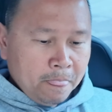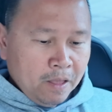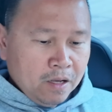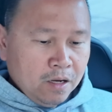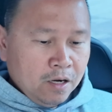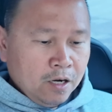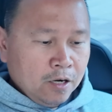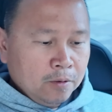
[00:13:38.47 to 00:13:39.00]

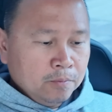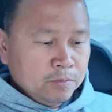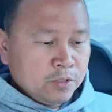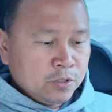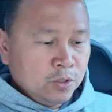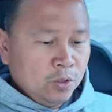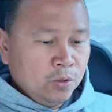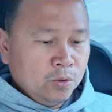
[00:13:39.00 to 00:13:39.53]

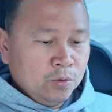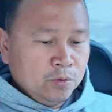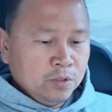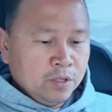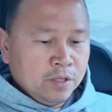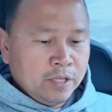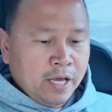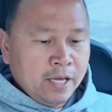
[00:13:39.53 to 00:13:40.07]
So
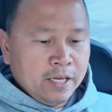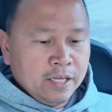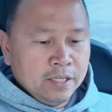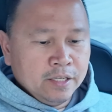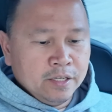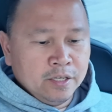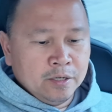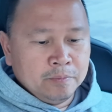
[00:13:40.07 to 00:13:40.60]
that
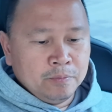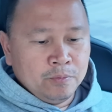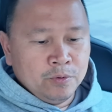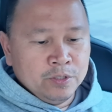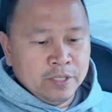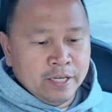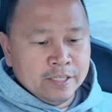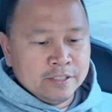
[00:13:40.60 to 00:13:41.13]
ended up
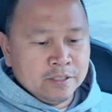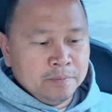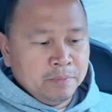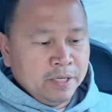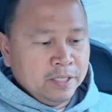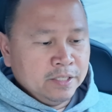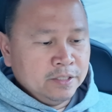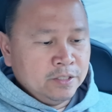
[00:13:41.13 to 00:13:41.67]
with
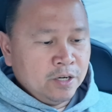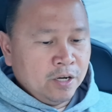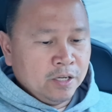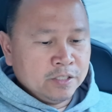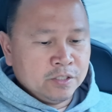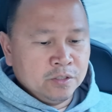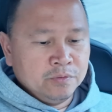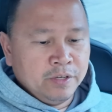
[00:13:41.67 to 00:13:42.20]
estimated
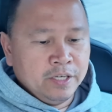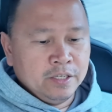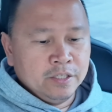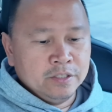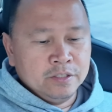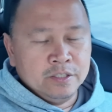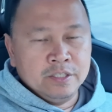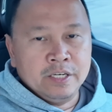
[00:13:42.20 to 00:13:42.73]
cost of
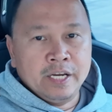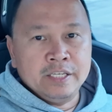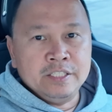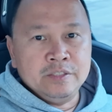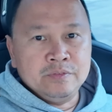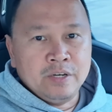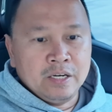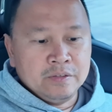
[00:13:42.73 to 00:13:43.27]

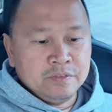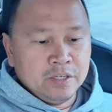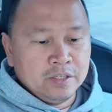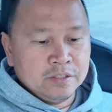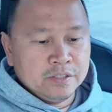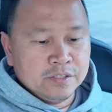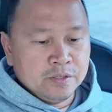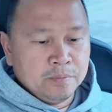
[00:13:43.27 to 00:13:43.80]

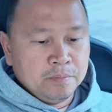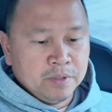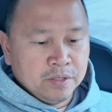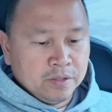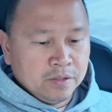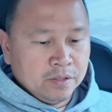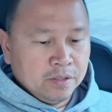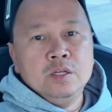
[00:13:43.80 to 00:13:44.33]
$895 a
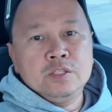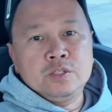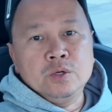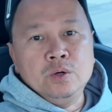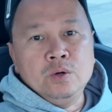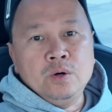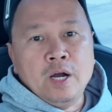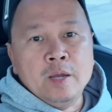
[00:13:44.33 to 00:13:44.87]
month.
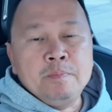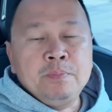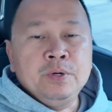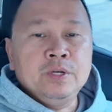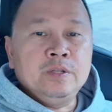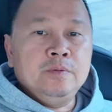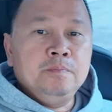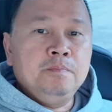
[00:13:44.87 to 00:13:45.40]
So I
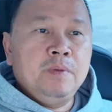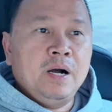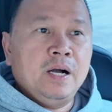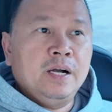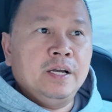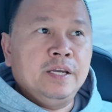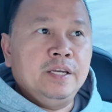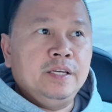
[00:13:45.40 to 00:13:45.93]
put
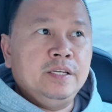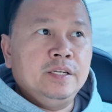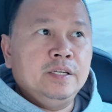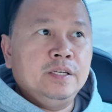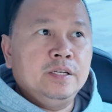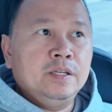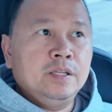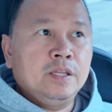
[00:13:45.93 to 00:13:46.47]
my
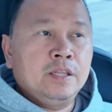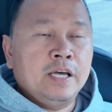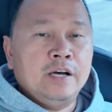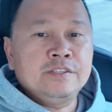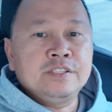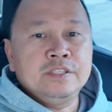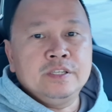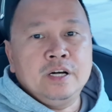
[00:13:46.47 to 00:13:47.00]

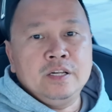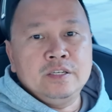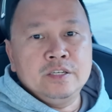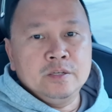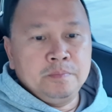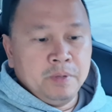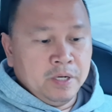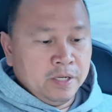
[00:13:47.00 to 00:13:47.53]
$1,000
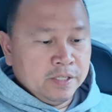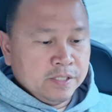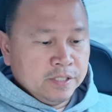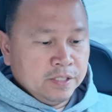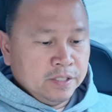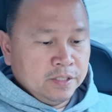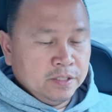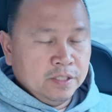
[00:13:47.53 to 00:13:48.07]

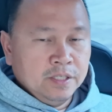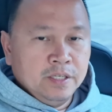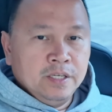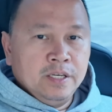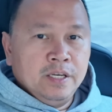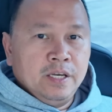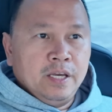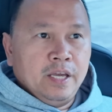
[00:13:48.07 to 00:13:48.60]
deposit
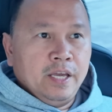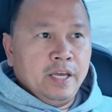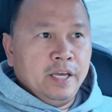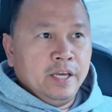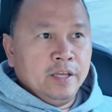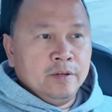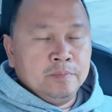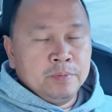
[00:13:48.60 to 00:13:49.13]

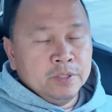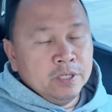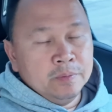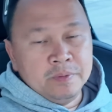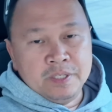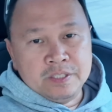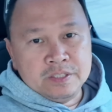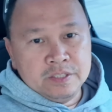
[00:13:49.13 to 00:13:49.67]
and pretty
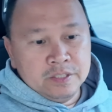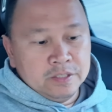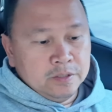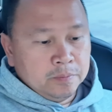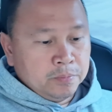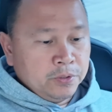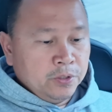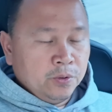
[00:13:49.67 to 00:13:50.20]
much did the
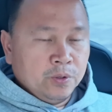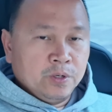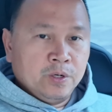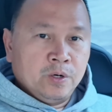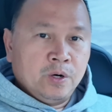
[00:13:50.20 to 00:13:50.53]
pre-order